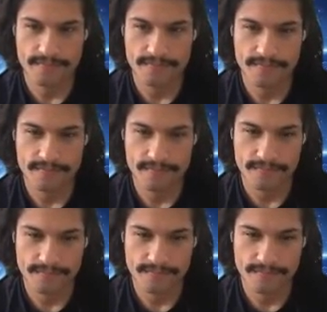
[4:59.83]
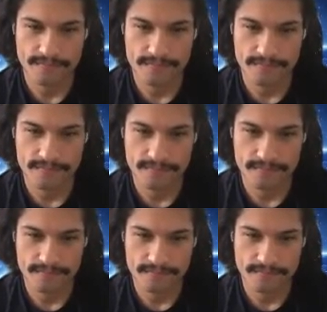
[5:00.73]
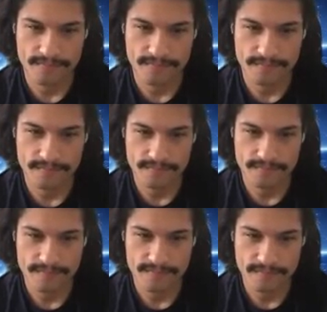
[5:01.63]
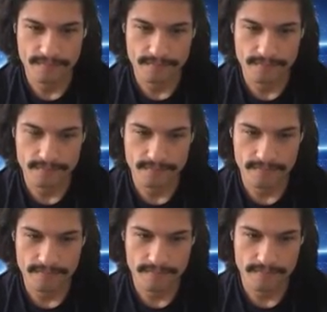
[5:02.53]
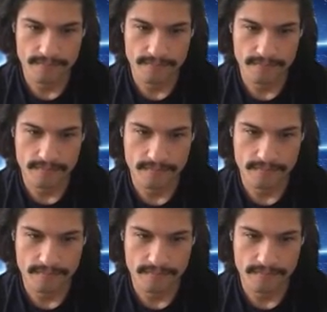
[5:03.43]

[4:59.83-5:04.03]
(silent)